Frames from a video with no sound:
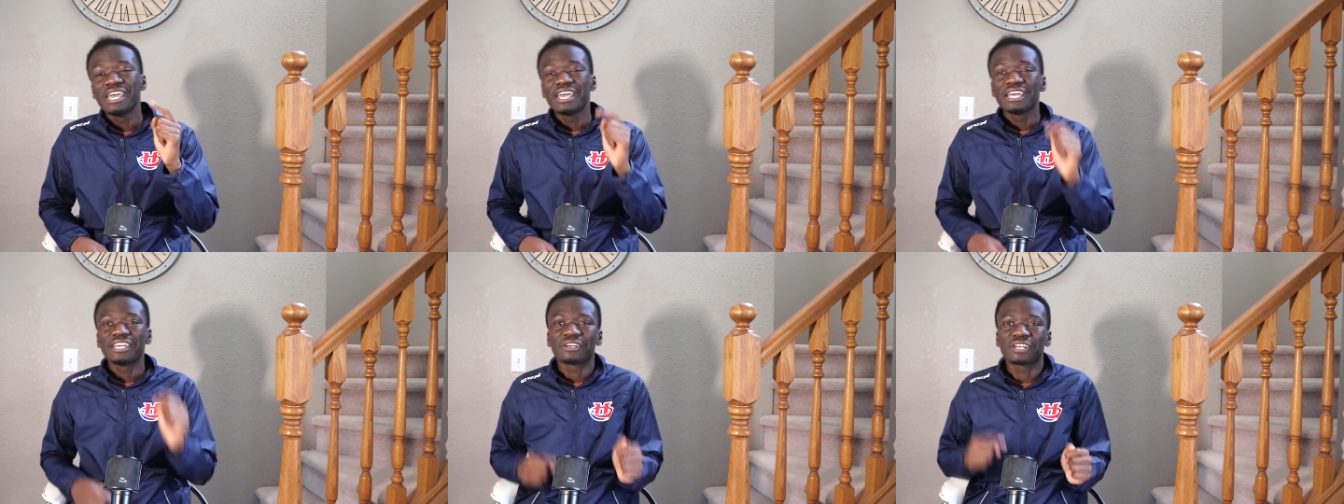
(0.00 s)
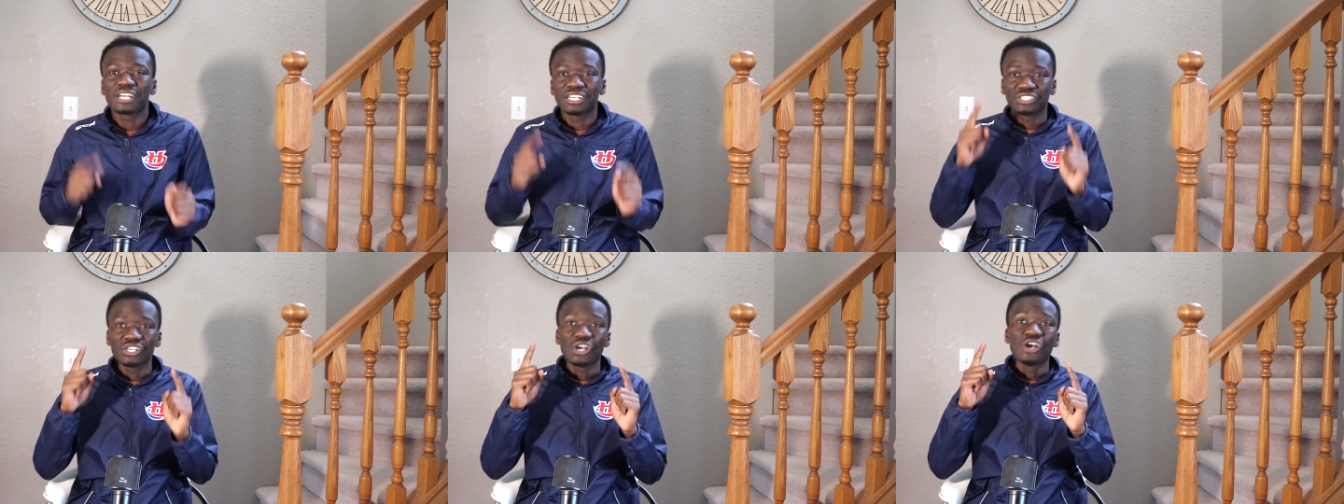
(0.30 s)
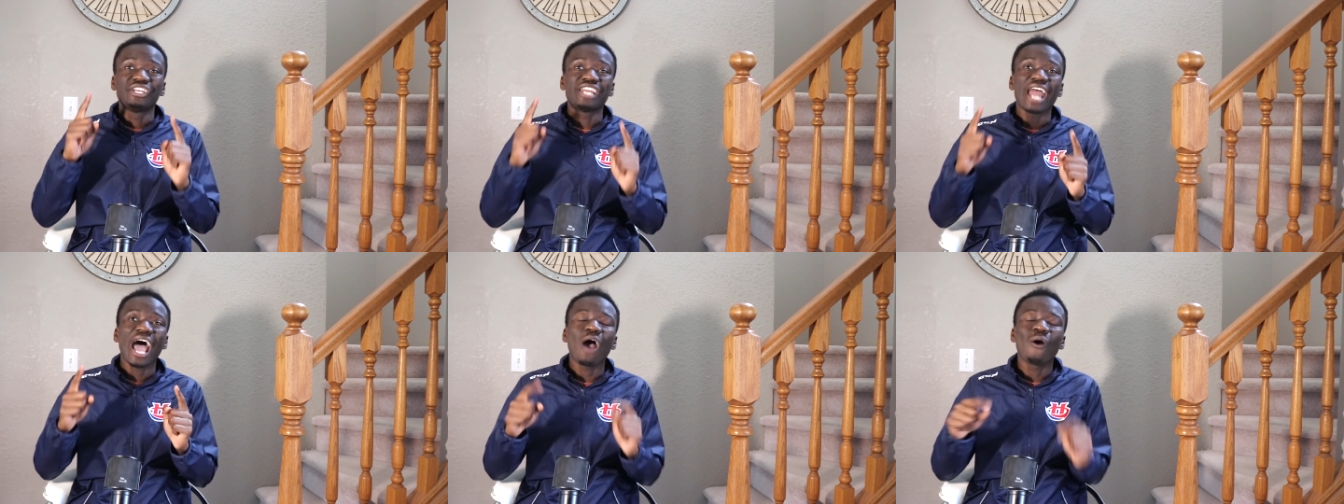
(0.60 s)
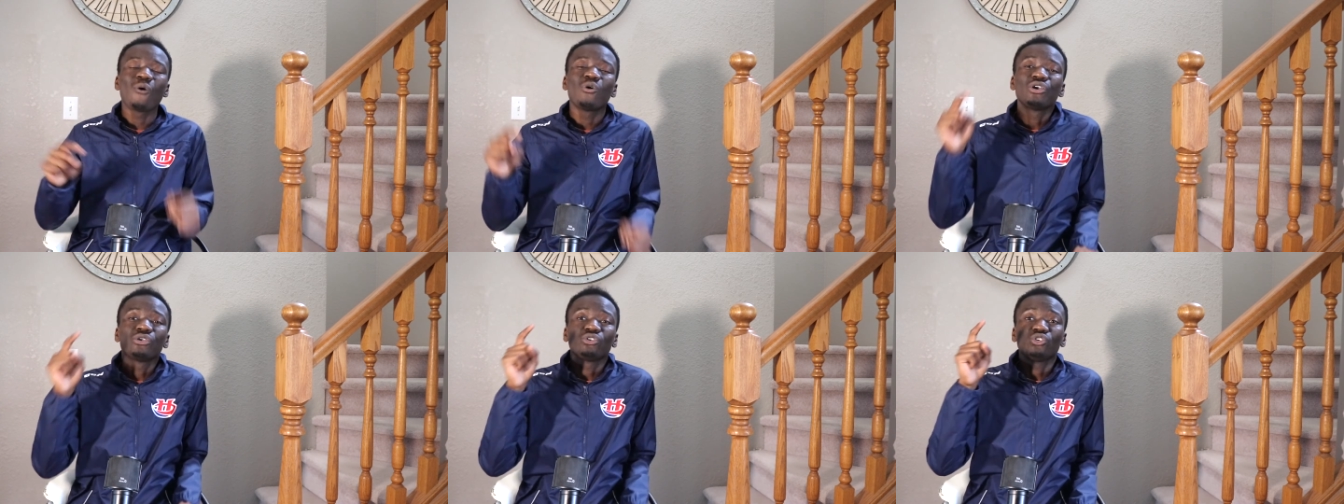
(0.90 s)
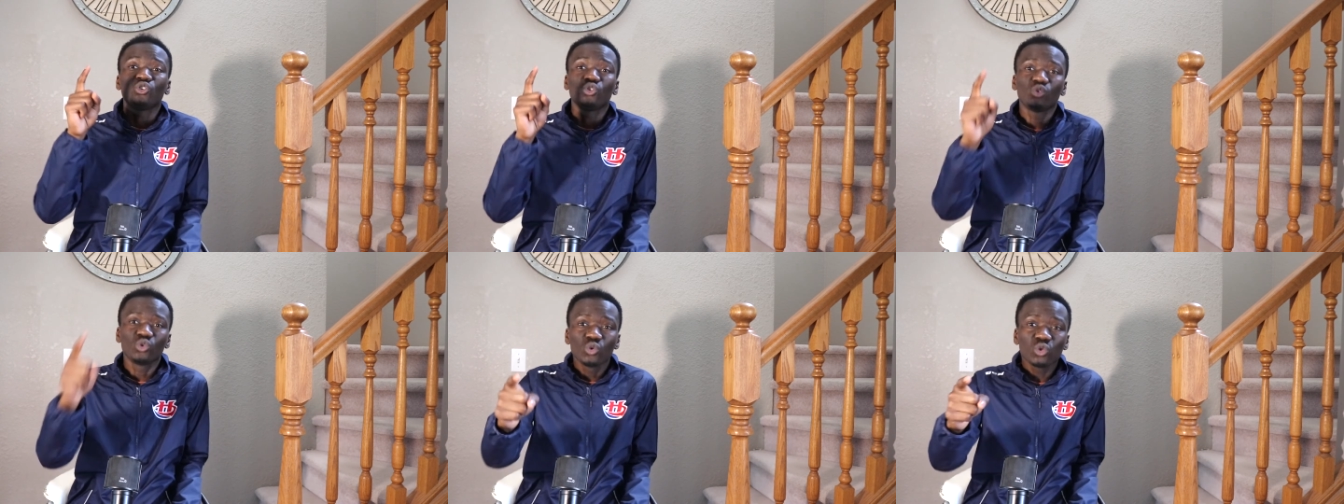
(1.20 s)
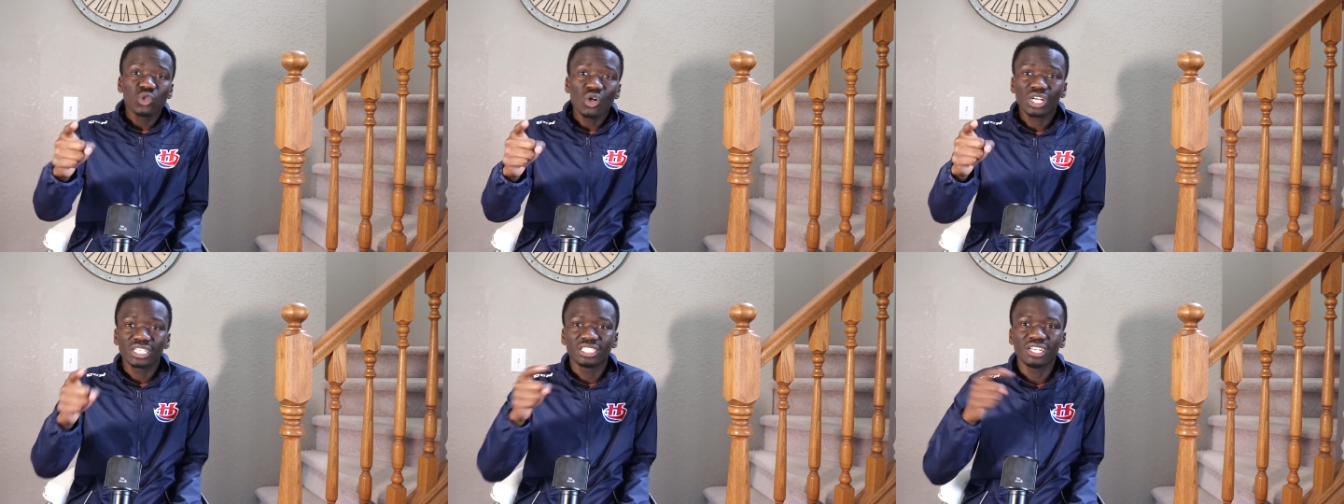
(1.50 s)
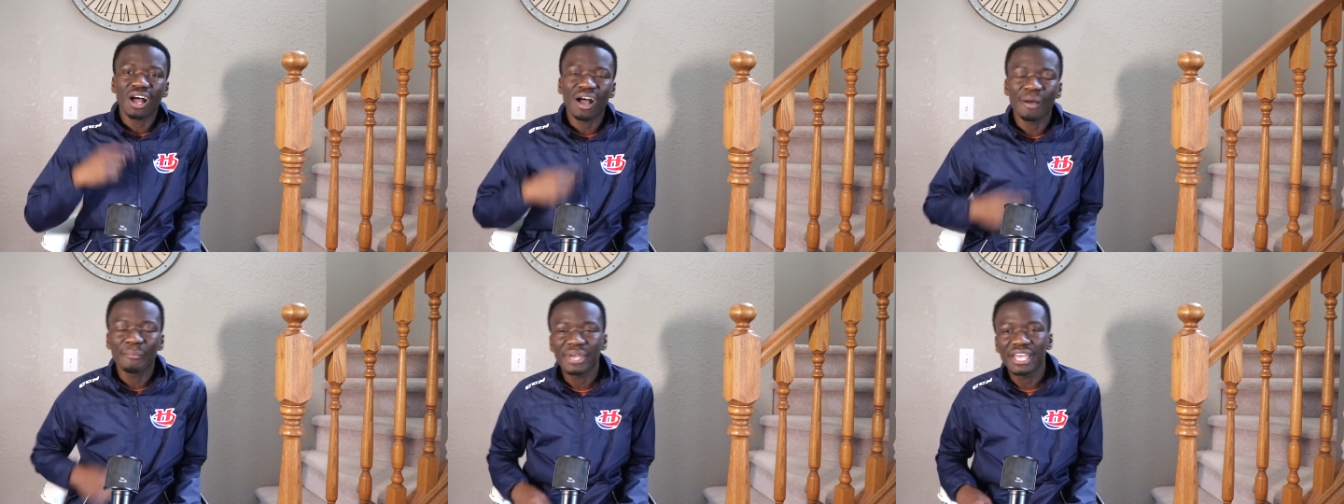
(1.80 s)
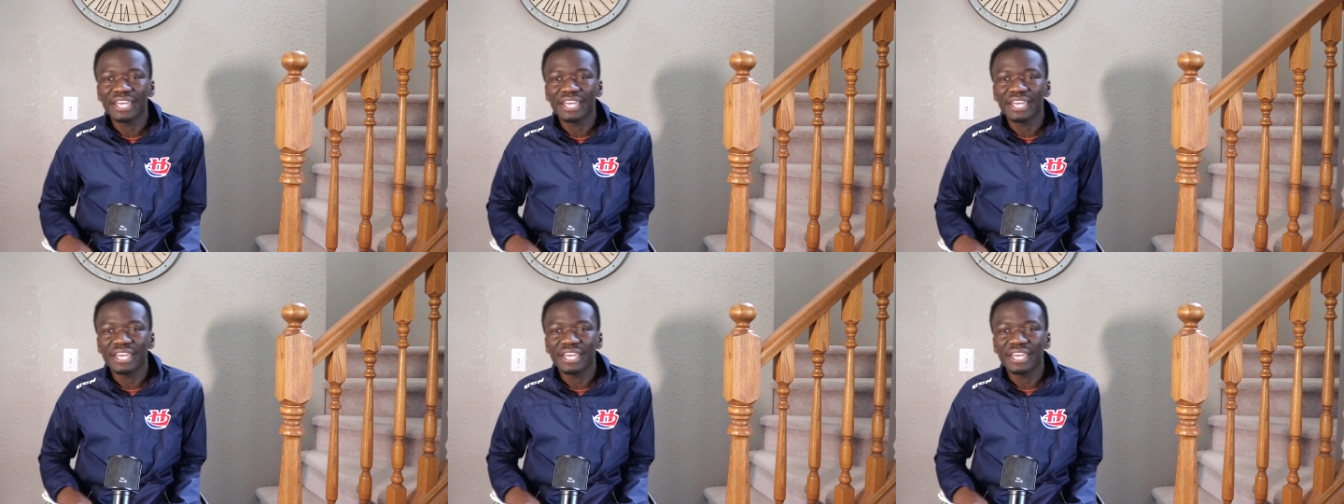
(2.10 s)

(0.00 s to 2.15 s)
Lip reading: Because now you look dumb